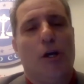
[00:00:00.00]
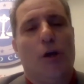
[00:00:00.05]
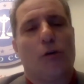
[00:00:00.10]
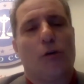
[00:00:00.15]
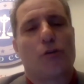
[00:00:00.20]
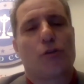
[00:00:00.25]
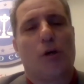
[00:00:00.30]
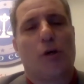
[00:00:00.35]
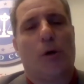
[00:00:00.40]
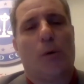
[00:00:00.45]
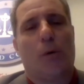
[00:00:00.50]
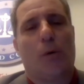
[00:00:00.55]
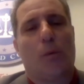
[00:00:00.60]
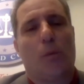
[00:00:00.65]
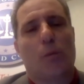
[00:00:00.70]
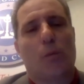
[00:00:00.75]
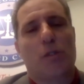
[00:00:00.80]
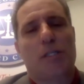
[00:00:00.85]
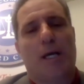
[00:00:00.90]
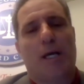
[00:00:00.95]

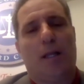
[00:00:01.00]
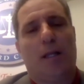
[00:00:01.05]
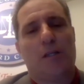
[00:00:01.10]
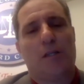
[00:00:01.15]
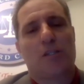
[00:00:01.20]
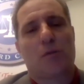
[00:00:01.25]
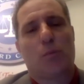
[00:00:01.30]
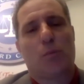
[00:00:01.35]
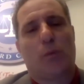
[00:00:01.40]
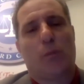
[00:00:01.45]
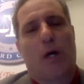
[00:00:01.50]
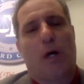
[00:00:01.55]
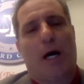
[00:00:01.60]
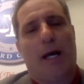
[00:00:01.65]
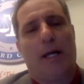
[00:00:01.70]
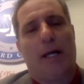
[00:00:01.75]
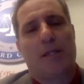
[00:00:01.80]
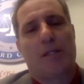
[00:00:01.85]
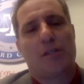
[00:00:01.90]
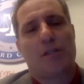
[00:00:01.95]
So tell us
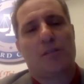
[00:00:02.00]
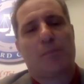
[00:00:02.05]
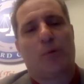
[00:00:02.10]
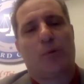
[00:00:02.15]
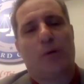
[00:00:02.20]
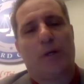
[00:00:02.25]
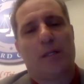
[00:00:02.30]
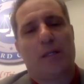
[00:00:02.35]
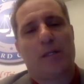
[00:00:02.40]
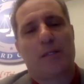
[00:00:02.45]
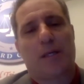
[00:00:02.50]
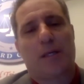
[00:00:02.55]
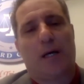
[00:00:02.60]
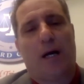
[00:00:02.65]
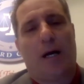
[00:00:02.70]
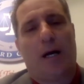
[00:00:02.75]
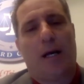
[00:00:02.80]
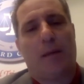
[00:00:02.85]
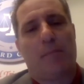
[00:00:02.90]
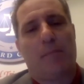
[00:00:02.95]
why at this point in
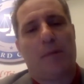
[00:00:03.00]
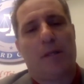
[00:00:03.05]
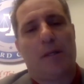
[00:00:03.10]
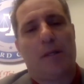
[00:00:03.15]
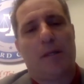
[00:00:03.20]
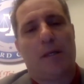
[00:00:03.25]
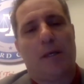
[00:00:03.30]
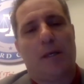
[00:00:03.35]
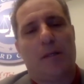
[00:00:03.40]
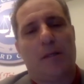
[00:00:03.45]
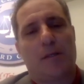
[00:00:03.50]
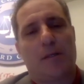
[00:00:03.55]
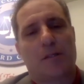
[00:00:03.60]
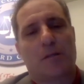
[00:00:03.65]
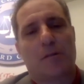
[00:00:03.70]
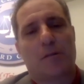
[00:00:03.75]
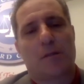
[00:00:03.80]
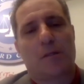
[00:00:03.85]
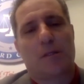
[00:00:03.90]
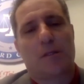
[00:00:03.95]
time in
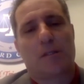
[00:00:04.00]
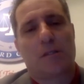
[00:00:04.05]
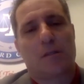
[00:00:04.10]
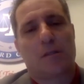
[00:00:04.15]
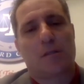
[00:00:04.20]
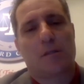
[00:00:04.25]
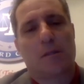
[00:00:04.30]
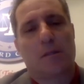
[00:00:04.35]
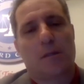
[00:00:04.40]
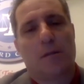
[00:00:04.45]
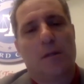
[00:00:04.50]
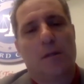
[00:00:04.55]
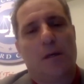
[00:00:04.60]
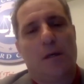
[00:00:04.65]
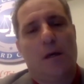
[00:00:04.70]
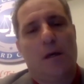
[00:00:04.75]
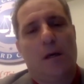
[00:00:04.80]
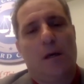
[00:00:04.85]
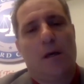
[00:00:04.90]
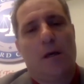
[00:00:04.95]
this
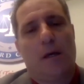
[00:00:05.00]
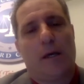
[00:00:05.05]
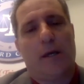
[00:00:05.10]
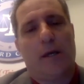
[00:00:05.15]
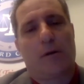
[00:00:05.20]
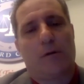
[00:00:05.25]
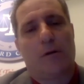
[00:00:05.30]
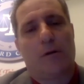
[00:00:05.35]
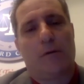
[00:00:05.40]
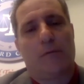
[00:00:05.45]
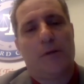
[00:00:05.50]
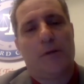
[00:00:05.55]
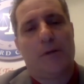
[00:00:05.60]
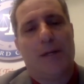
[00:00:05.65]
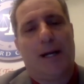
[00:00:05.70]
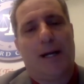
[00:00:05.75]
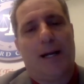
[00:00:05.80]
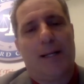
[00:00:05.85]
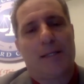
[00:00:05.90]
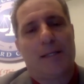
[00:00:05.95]
era of the
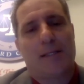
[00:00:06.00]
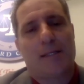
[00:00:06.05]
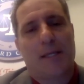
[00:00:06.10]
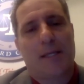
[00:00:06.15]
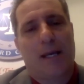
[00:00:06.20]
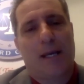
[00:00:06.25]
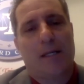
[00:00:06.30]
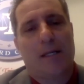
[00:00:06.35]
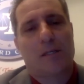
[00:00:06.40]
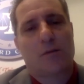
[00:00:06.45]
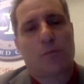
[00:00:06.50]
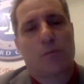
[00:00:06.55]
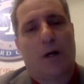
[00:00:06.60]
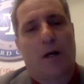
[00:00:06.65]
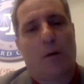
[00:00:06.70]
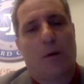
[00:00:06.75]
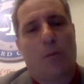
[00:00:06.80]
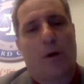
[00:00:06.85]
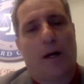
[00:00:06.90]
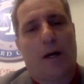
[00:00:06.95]
United States,
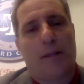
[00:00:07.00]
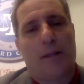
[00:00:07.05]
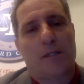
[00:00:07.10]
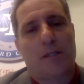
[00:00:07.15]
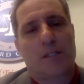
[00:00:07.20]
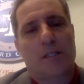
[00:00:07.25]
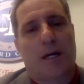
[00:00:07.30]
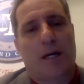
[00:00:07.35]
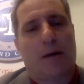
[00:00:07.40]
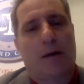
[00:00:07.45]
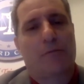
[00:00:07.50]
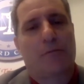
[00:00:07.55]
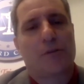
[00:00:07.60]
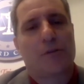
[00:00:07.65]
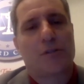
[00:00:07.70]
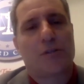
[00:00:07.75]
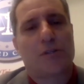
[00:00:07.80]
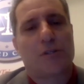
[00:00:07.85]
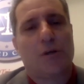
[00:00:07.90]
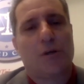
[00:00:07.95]
why this
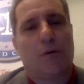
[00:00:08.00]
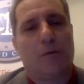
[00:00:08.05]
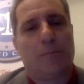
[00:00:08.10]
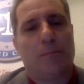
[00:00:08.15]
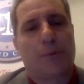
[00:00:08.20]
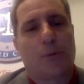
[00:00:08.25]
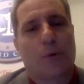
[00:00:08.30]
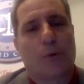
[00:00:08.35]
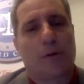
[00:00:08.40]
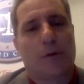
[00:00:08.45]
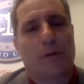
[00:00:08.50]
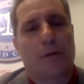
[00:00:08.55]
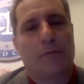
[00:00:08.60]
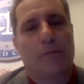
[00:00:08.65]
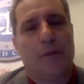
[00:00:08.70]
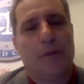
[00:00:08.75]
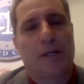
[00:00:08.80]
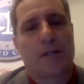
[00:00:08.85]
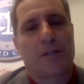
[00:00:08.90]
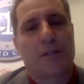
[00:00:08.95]
conference is so
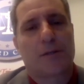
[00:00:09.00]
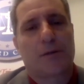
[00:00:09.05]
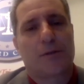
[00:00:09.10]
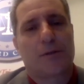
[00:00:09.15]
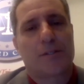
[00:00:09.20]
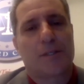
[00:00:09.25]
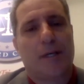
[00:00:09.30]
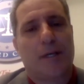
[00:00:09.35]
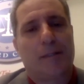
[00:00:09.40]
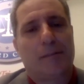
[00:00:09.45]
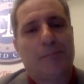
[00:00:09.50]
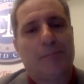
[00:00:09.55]
important next Thursday.